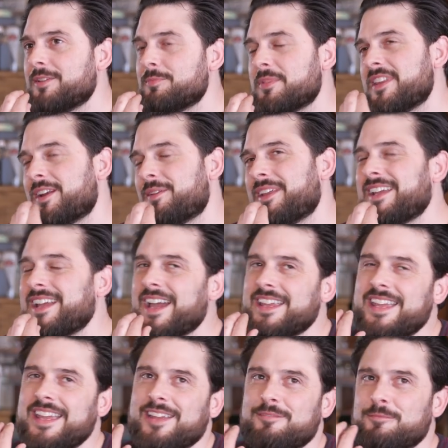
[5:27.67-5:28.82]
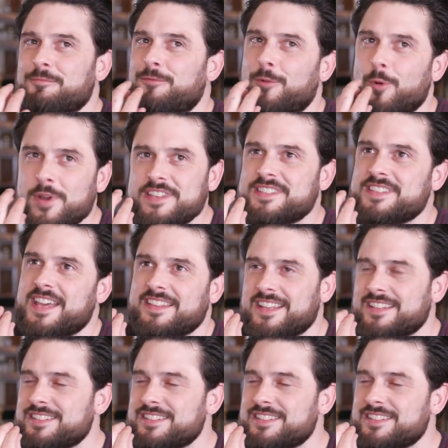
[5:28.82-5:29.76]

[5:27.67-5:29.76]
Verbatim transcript: But then I'm like, I can't voice that.